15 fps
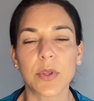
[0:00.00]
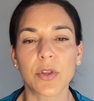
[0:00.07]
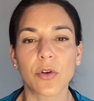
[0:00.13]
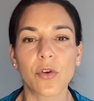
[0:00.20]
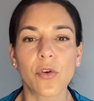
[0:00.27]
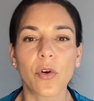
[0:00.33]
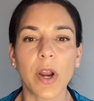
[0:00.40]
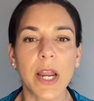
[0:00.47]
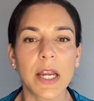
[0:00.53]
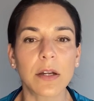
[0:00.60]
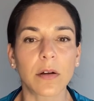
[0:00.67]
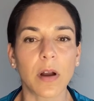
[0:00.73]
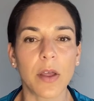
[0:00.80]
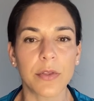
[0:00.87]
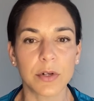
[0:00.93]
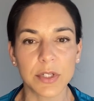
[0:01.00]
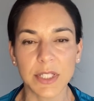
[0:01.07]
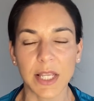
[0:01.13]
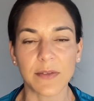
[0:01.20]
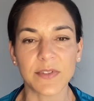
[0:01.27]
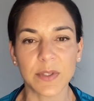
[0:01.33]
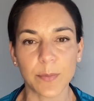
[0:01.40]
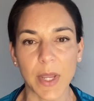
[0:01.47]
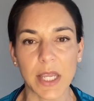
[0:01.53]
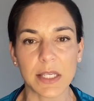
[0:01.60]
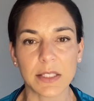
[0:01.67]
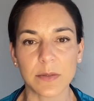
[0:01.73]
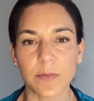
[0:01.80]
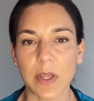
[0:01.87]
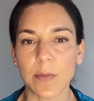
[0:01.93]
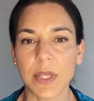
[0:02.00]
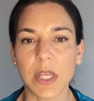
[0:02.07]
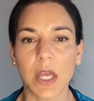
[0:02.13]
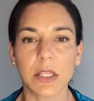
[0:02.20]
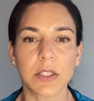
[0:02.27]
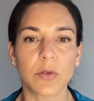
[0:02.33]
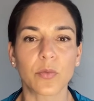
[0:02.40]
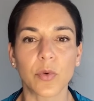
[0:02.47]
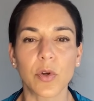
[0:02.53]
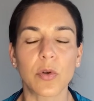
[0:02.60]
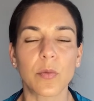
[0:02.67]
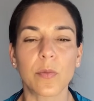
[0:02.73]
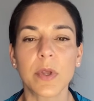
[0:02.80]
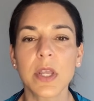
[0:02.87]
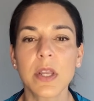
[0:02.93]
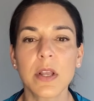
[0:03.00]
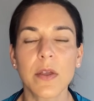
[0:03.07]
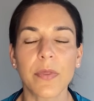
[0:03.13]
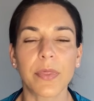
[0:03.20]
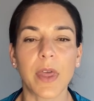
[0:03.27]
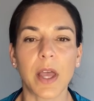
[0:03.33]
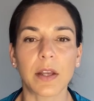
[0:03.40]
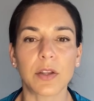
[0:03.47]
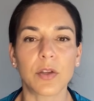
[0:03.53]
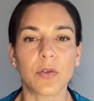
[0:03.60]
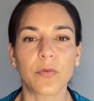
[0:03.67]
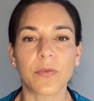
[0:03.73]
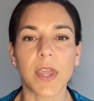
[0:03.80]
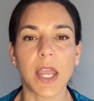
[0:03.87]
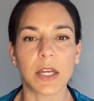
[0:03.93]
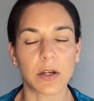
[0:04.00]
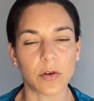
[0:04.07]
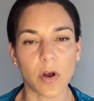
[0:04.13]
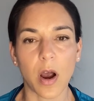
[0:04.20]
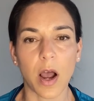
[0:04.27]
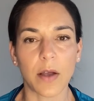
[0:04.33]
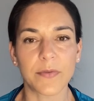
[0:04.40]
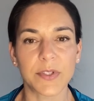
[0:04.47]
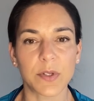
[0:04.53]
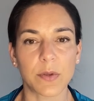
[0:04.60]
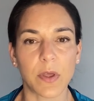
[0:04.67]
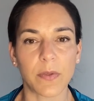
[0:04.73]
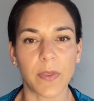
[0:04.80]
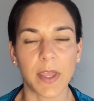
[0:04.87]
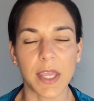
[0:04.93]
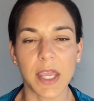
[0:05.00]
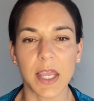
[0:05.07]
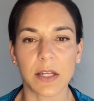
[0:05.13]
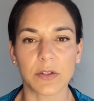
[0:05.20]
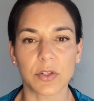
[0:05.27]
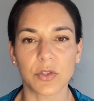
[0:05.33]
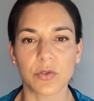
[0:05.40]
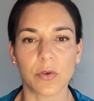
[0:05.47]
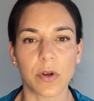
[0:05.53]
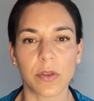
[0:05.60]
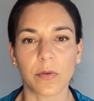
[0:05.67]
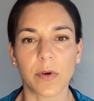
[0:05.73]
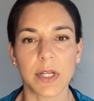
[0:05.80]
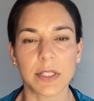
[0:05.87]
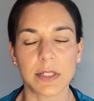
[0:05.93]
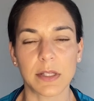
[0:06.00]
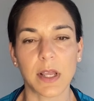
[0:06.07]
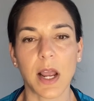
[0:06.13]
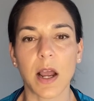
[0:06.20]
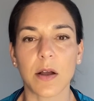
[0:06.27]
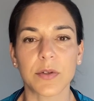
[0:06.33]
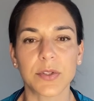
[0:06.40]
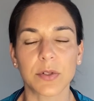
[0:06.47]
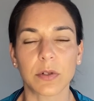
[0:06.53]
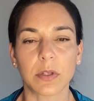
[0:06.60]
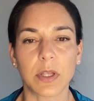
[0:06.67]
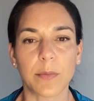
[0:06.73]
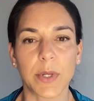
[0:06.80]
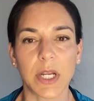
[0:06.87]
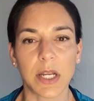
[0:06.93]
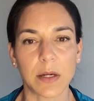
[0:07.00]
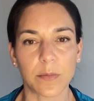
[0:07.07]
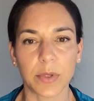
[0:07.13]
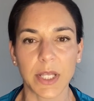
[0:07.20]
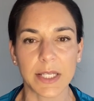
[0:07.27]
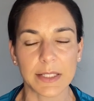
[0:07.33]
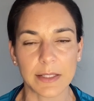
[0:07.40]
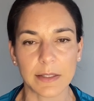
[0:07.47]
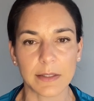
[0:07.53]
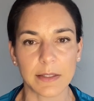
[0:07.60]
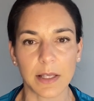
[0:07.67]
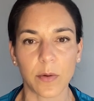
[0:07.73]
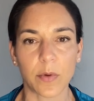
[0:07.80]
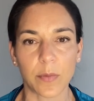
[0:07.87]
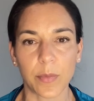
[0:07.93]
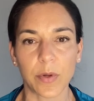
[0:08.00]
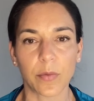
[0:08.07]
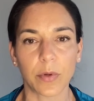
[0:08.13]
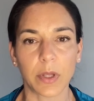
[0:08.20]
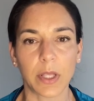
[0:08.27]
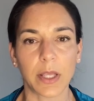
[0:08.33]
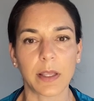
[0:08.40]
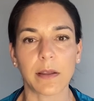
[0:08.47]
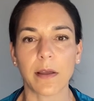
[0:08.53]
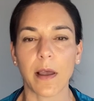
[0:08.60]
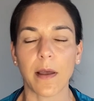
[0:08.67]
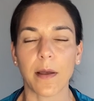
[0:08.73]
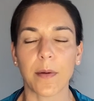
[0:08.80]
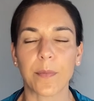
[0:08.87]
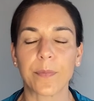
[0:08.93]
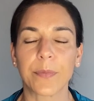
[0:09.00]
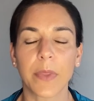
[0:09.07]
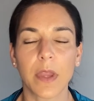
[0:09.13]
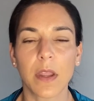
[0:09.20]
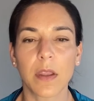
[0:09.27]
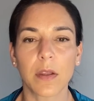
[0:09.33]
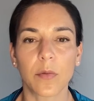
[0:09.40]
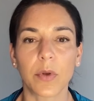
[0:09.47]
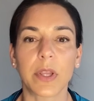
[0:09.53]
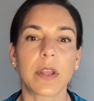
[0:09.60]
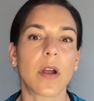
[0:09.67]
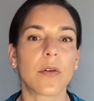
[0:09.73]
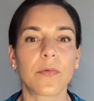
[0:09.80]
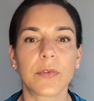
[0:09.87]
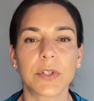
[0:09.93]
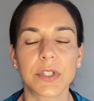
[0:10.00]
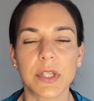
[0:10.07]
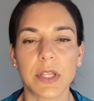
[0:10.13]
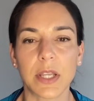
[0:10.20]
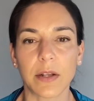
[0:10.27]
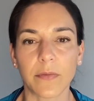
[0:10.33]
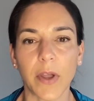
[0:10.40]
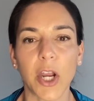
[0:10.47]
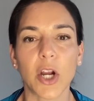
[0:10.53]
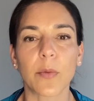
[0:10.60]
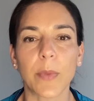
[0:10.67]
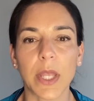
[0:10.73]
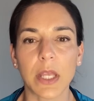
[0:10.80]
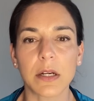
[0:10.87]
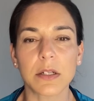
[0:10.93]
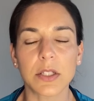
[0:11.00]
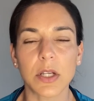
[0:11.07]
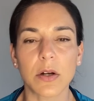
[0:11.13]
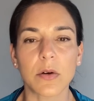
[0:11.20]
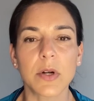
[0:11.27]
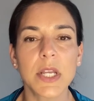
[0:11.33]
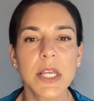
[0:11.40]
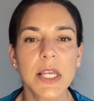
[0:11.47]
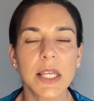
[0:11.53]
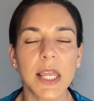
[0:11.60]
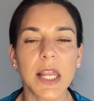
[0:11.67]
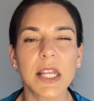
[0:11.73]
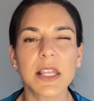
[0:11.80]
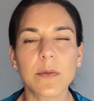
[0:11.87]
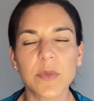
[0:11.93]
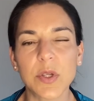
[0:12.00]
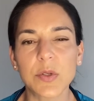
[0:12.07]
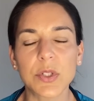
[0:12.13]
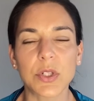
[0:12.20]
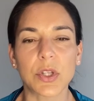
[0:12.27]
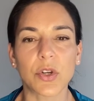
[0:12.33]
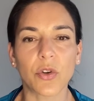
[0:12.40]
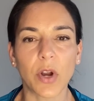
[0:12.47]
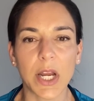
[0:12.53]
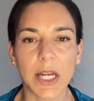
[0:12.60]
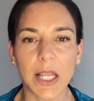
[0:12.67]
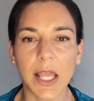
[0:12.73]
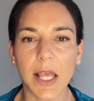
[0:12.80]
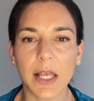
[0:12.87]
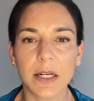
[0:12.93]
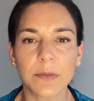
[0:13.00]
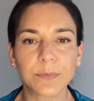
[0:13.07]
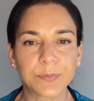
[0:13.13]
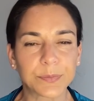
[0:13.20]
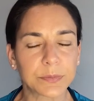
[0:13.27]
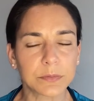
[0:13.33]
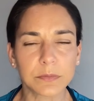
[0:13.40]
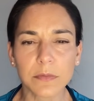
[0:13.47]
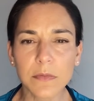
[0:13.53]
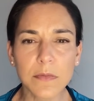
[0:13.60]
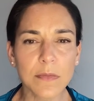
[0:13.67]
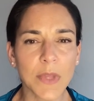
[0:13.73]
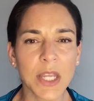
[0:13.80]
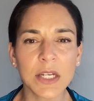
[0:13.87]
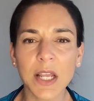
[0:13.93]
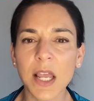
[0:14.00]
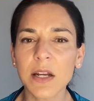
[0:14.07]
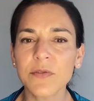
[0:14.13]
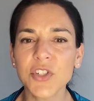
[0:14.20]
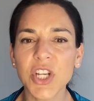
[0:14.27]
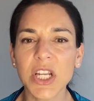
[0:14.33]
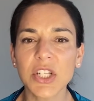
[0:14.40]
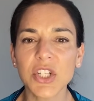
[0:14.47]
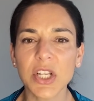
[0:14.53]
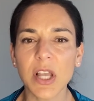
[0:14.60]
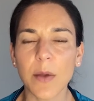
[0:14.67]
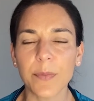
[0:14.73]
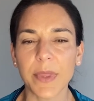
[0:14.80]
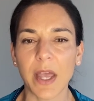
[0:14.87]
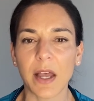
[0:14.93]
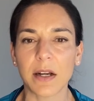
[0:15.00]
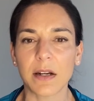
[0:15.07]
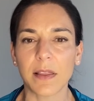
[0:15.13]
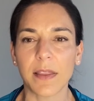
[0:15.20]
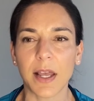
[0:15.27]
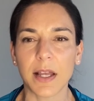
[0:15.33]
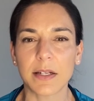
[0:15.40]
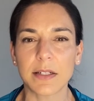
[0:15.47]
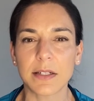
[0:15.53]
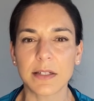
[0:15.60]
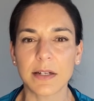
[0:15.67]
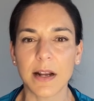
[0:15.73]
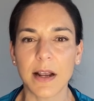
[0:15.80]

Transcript: in their crate or other safe space. Maybe that's a room that you've gated off so that they can't destroy the rest of the house or eliminate in places that would be really, really harmful to the environment. So getting them used to the crate again and kind of changing up that